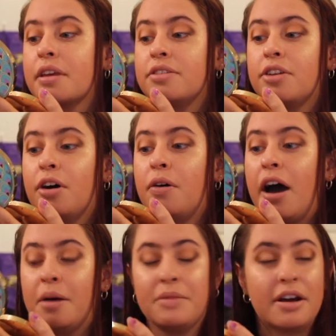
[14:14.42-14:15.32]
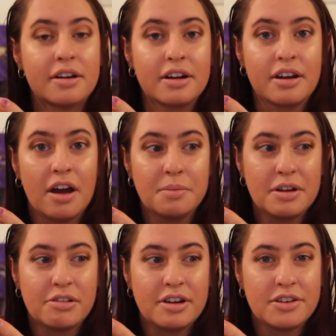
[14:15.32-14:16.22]
So I'm not going to cut my
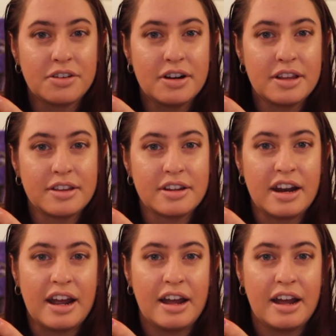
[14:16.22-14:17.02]
crease or anything today.